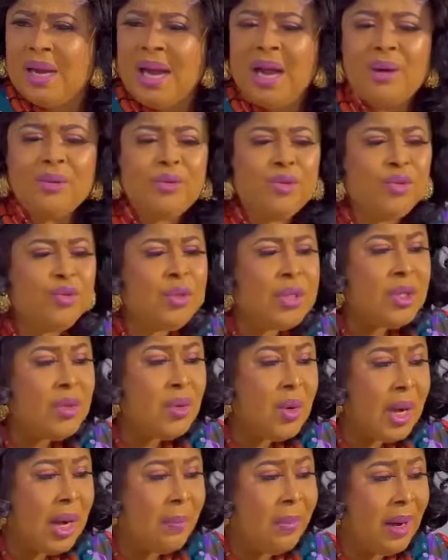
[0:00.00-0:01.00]
How do we
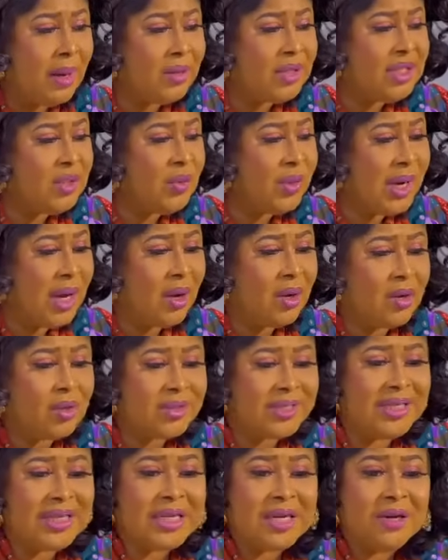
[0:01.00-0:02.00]
go about it without
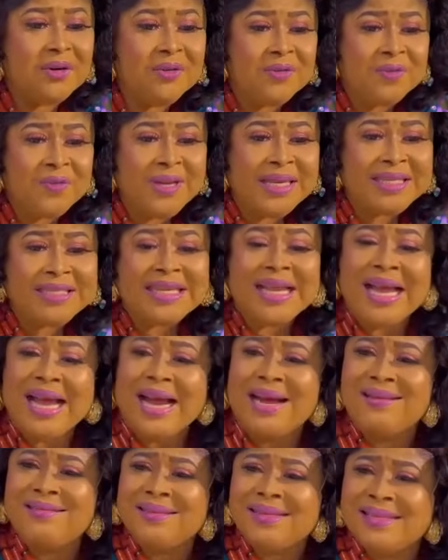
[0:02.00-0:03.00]
causing conflict
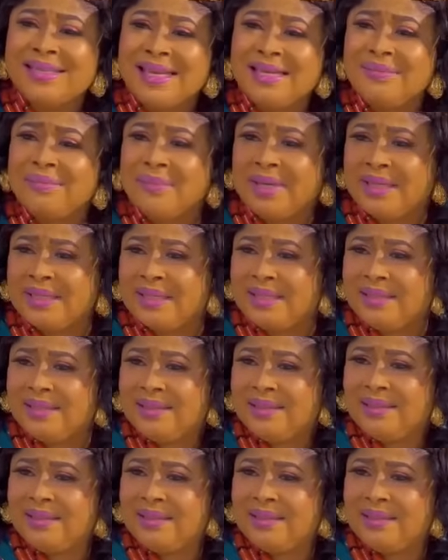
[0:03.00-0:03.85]
and resentment?